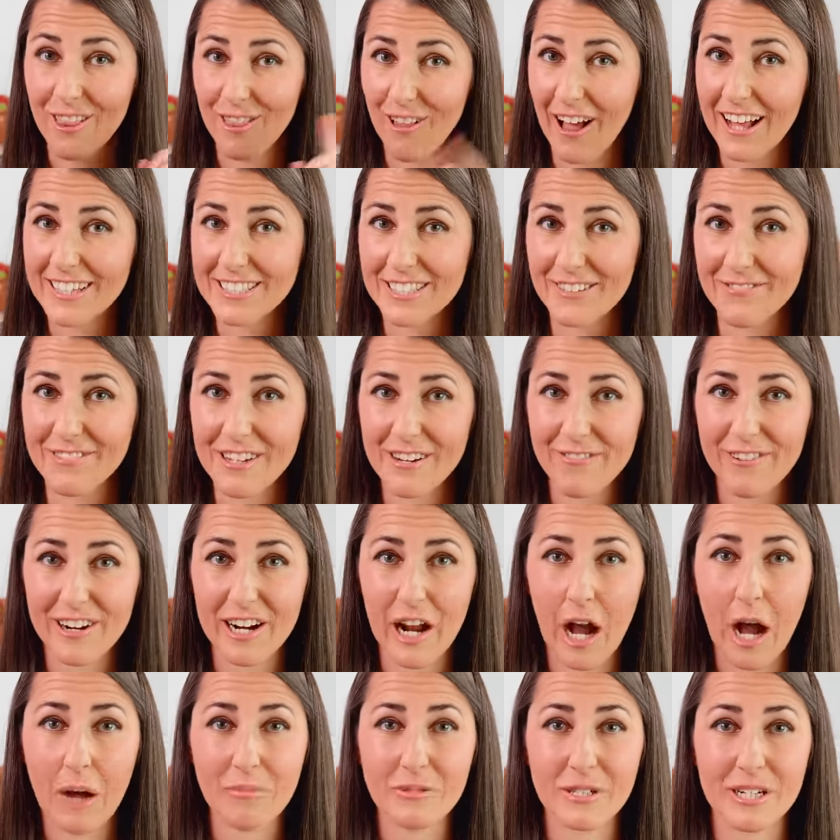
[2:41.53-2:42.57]
Lots of
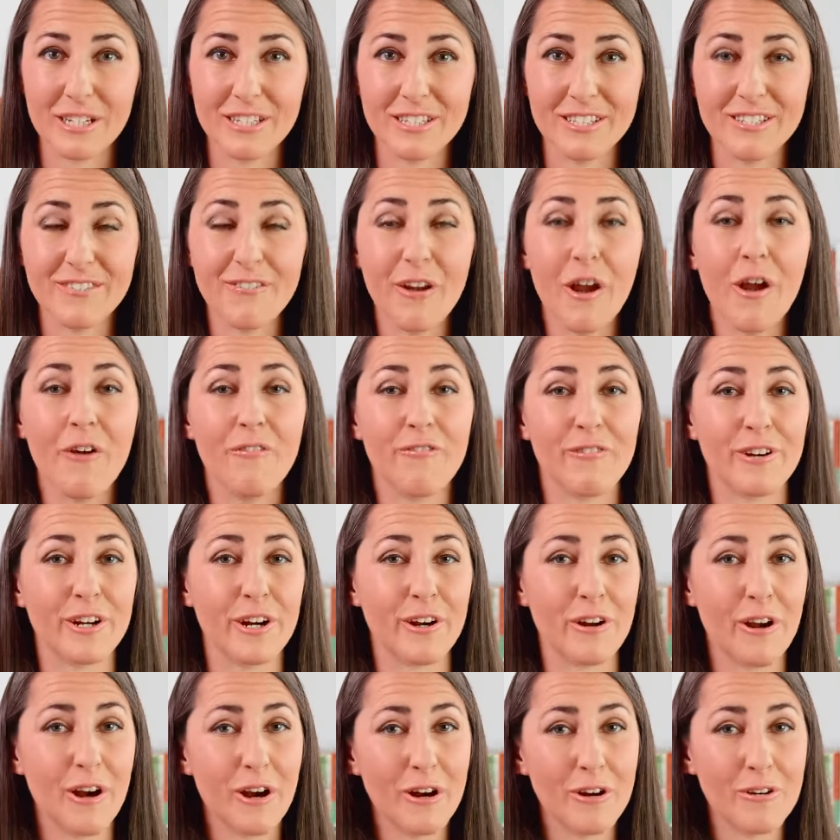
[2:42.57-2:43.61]
different options for
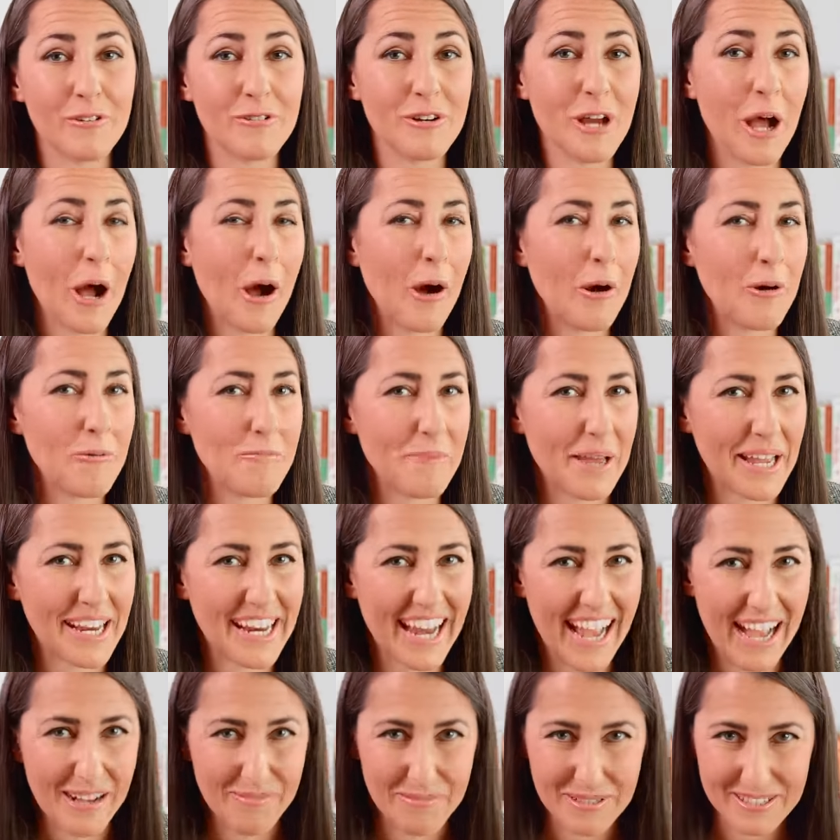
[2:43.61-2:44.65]
your own
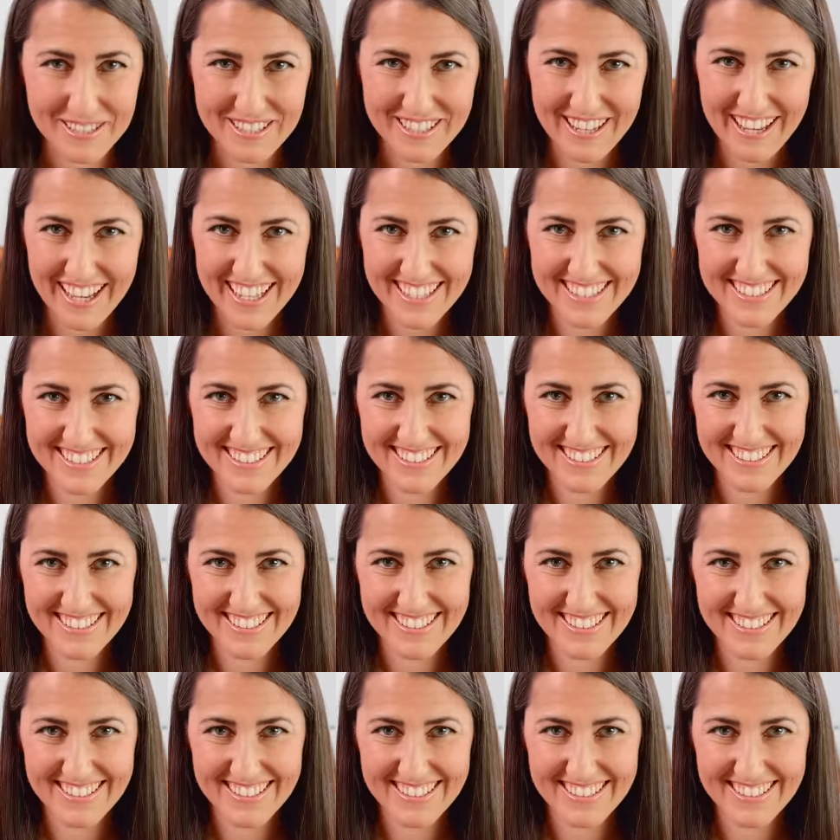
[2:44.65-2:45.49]
homemade applesauce.